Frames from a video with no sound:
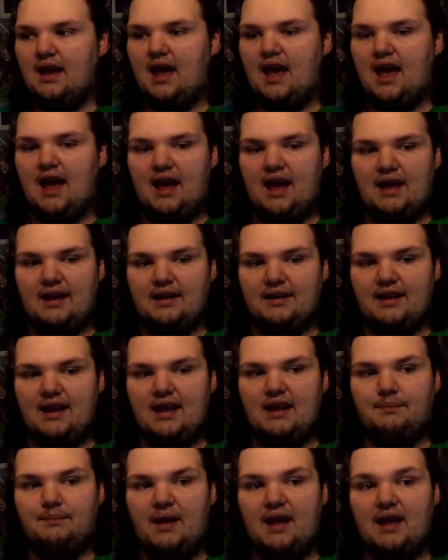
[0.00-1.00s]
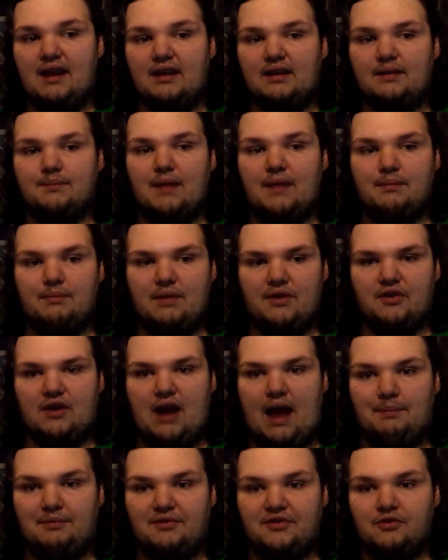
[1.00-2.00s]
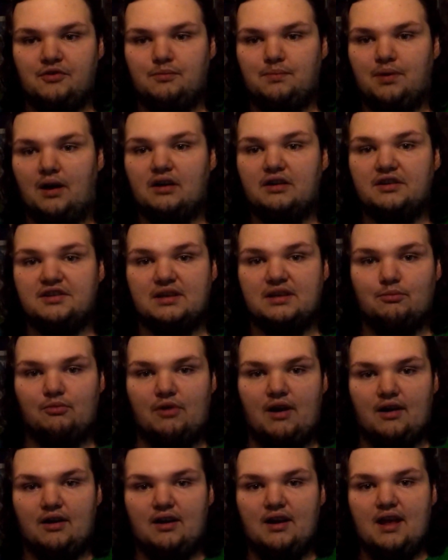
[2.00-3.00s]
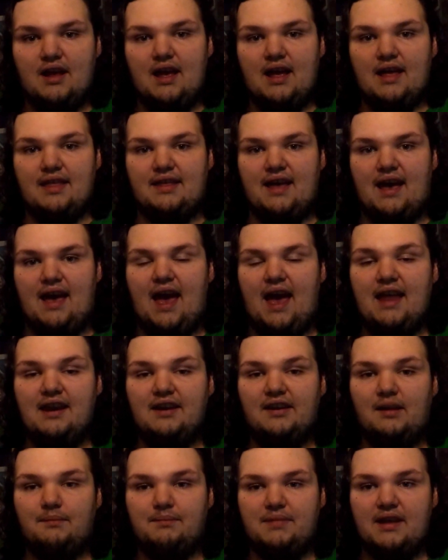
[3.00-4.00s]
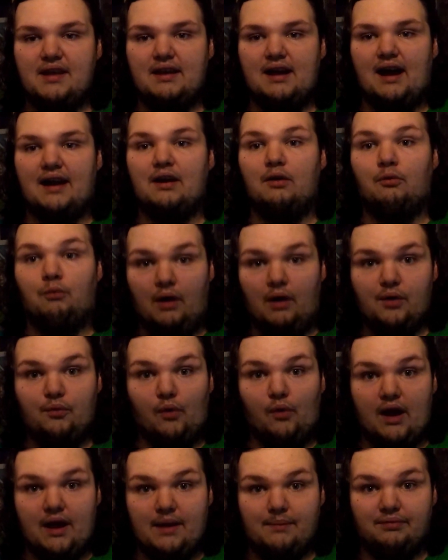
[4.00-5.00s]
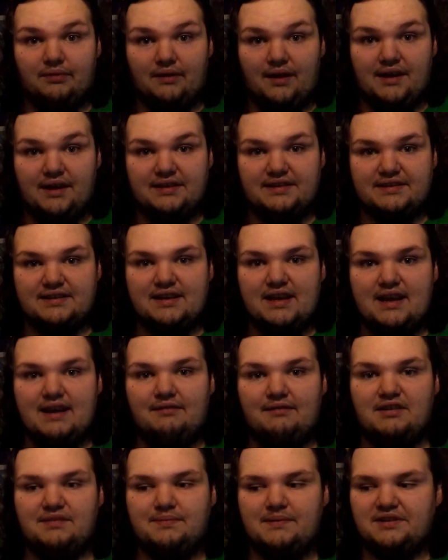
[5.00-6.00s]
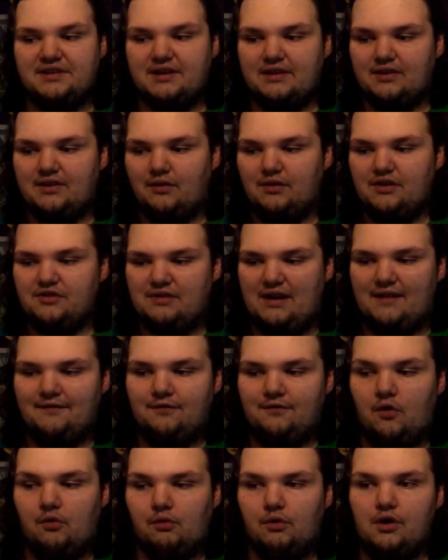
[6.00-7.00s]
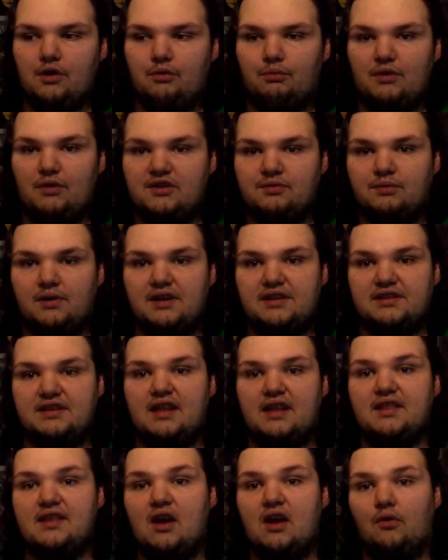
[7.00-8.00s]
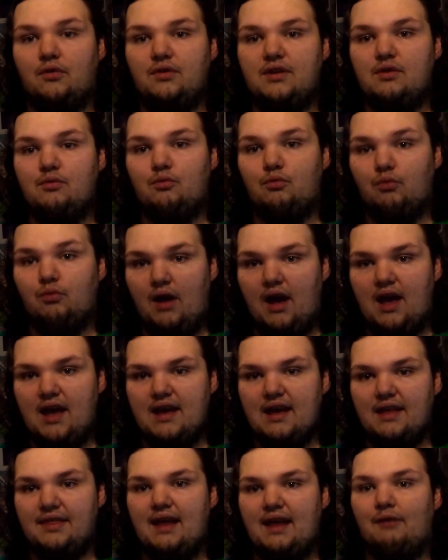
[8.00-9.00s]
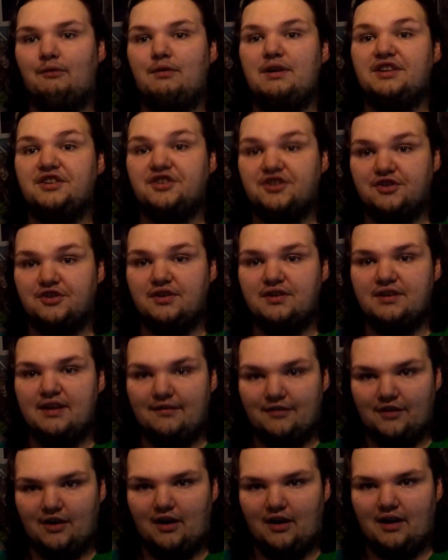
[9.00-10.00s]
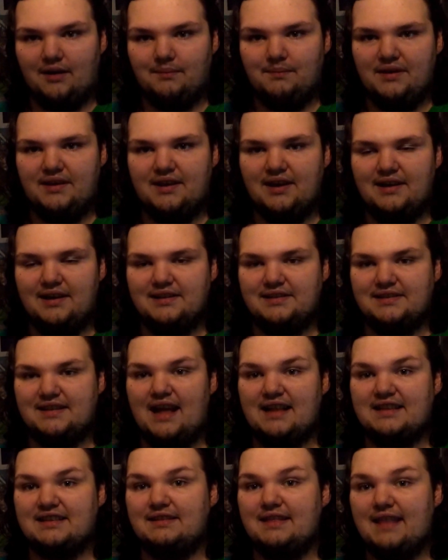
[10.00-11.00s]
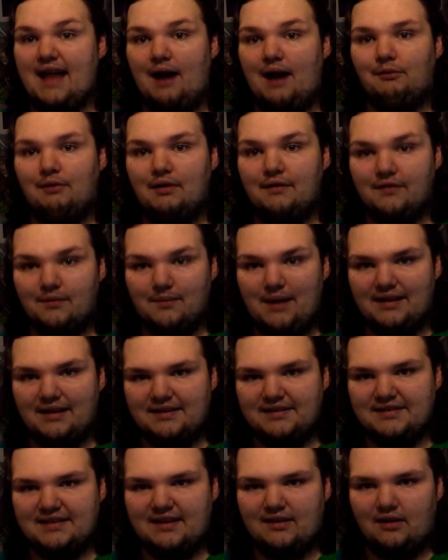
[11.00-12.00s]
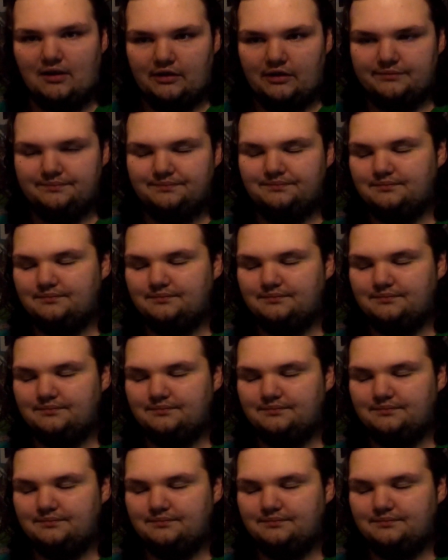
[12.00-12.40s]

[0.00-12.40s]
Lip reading: And in panic, my mother happened to park somewhere that ended up being on a one-way place, which means she could only drive forward, which was the only way that we shouldn't have gone because that's not where Vermont is at all.